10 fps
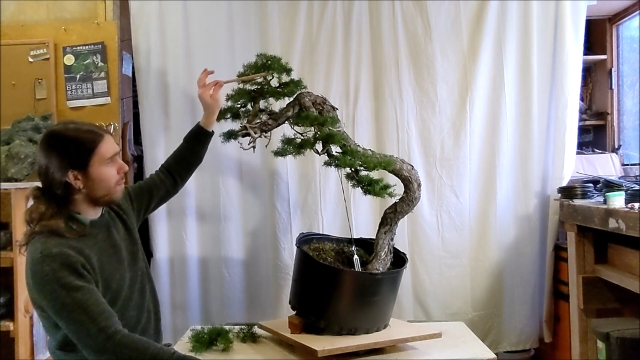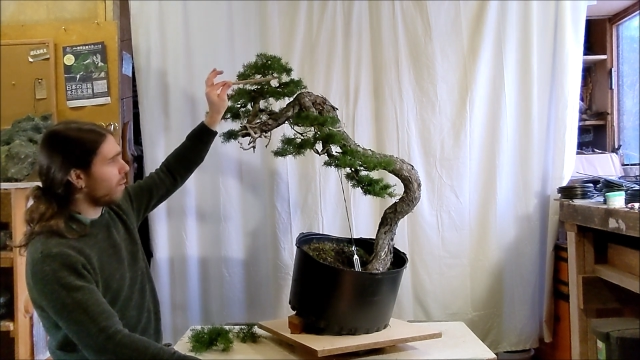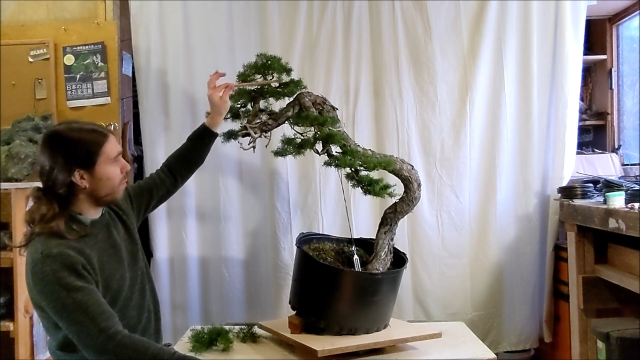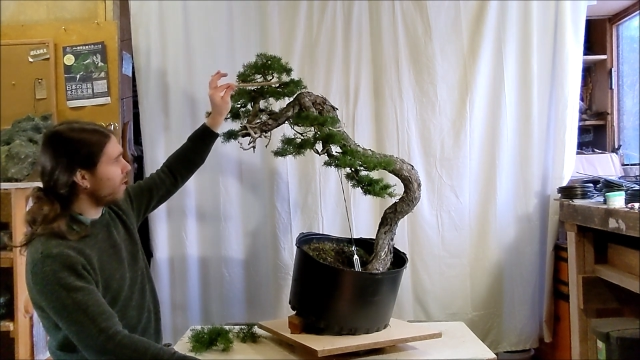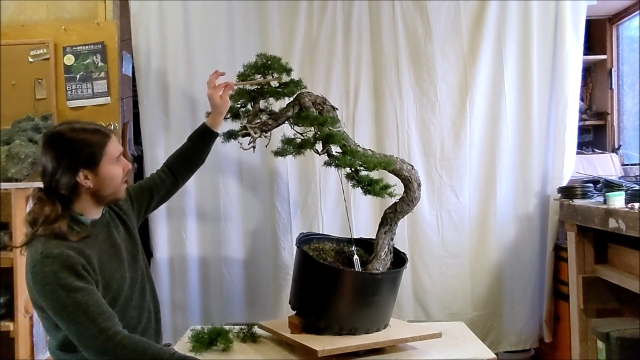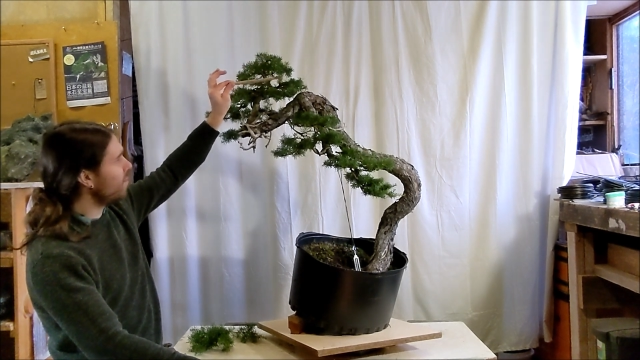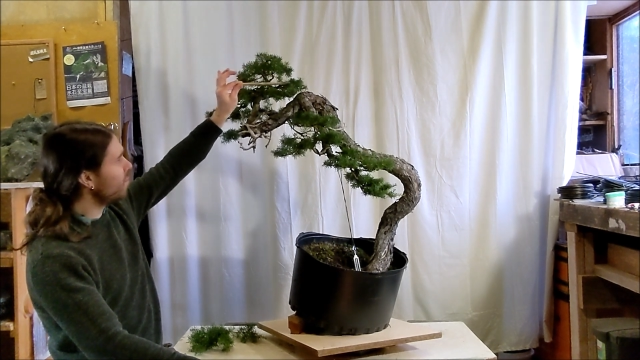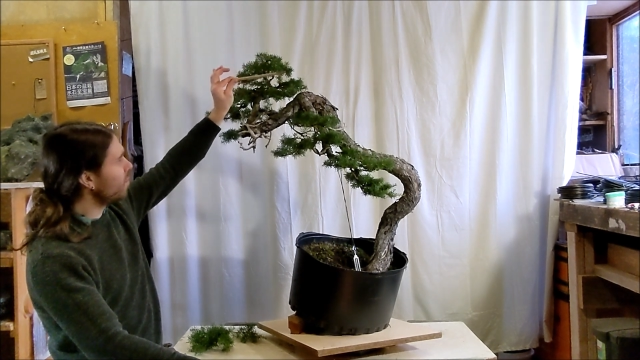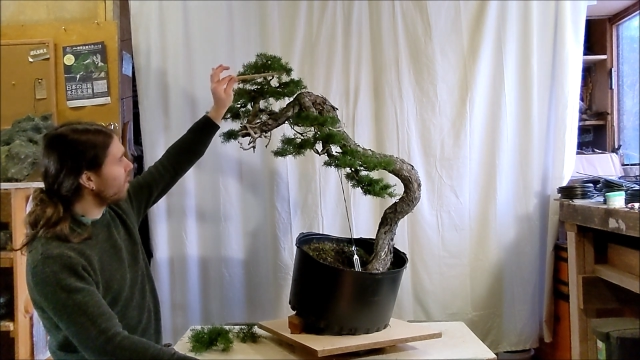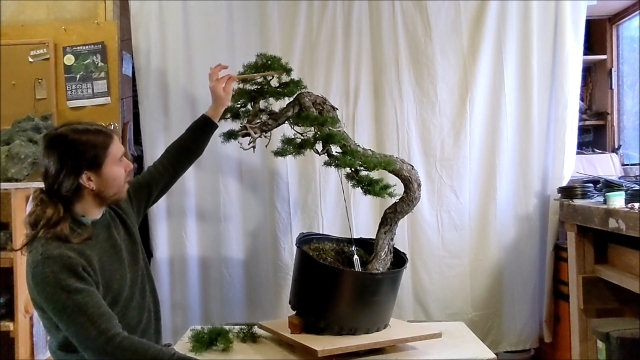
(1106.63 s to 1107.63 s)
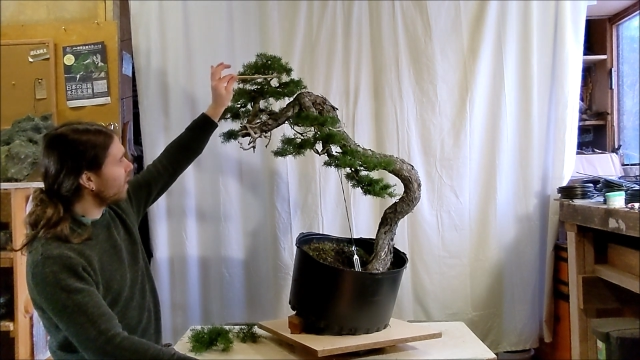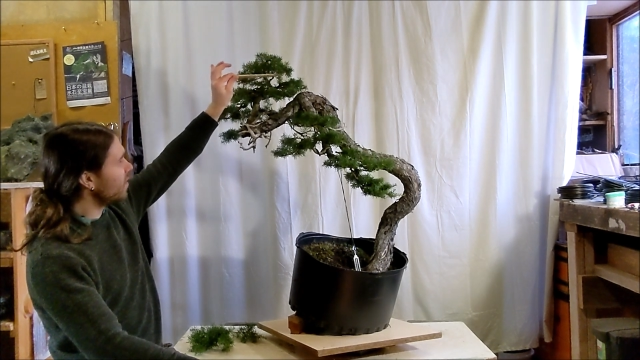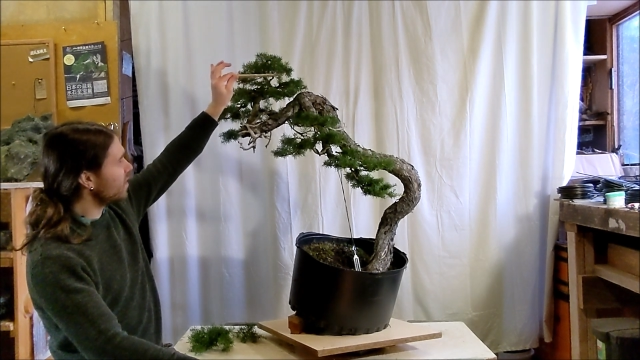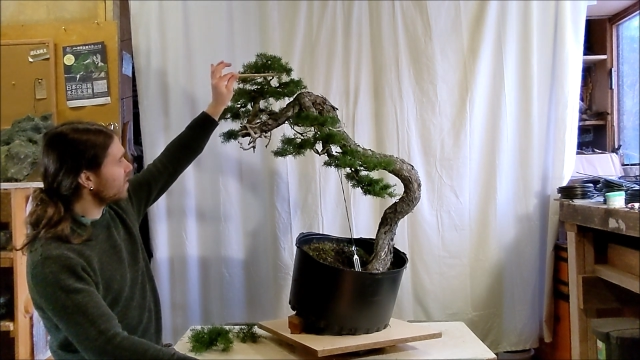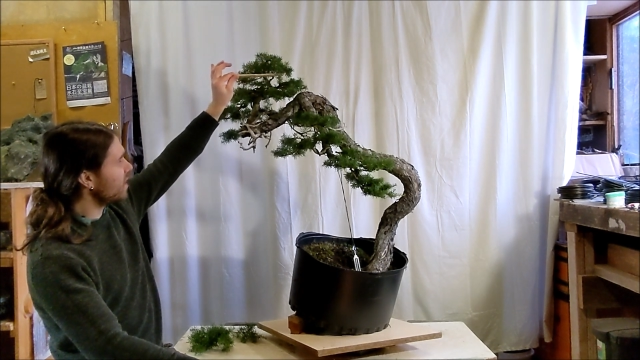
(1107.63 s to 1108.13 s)
but I want to keep them on
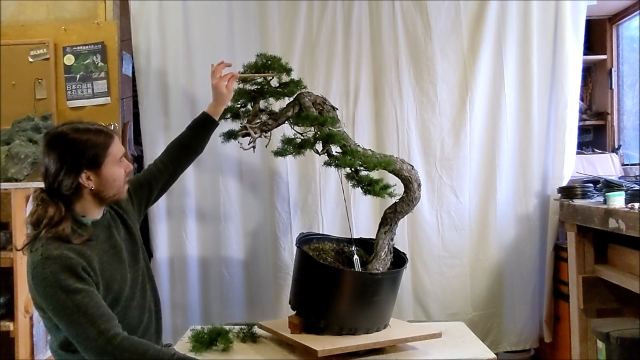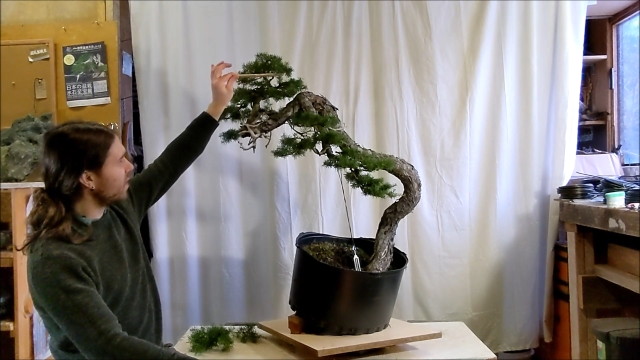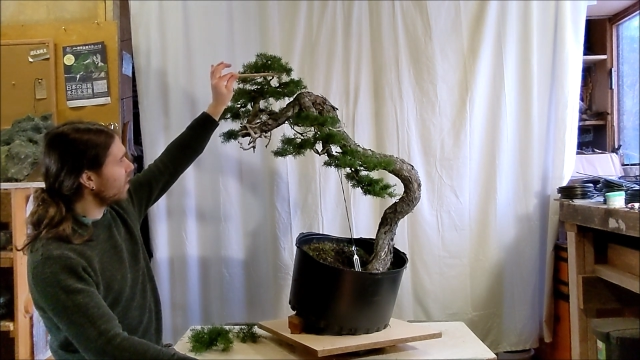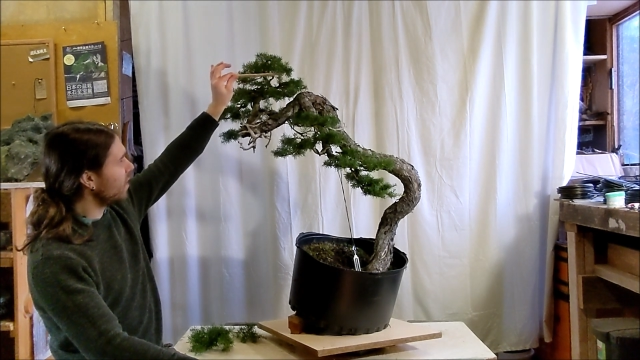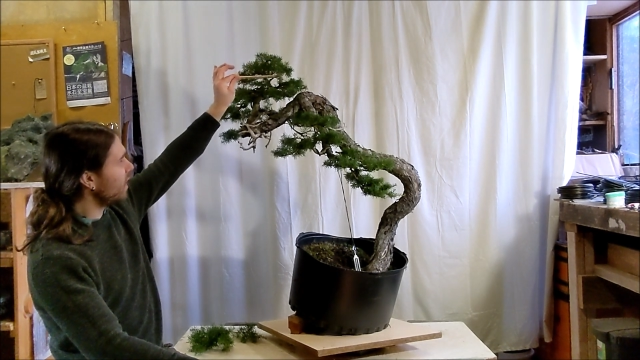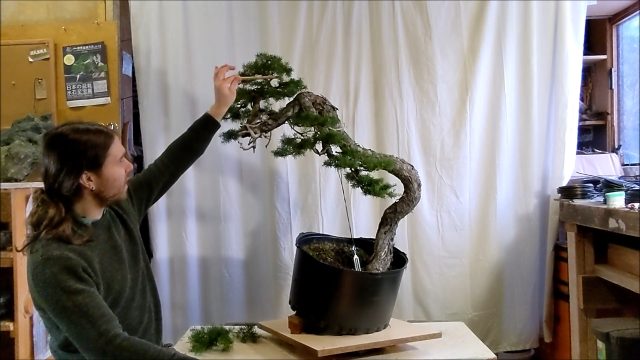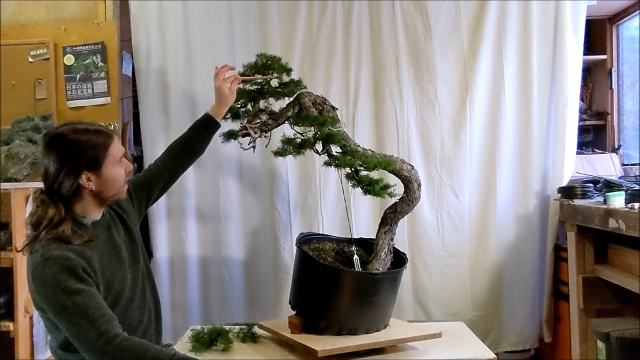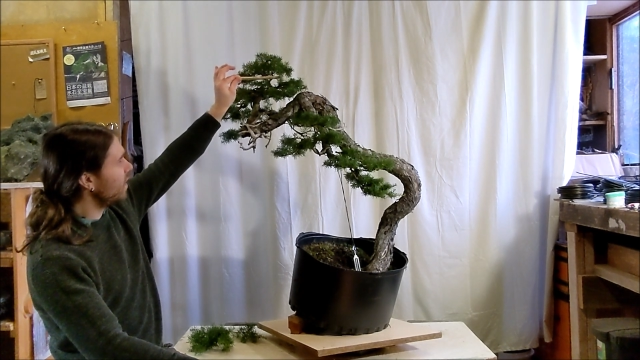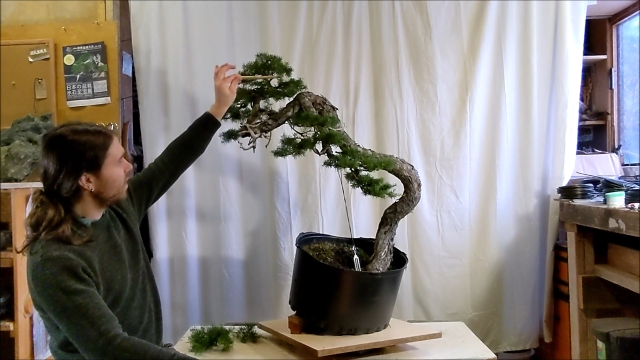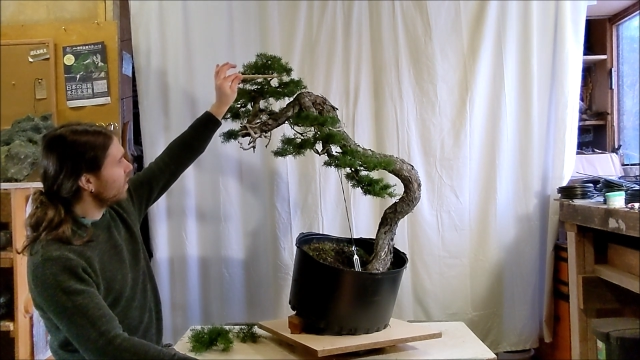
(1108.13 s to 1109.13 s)
because as they elongate,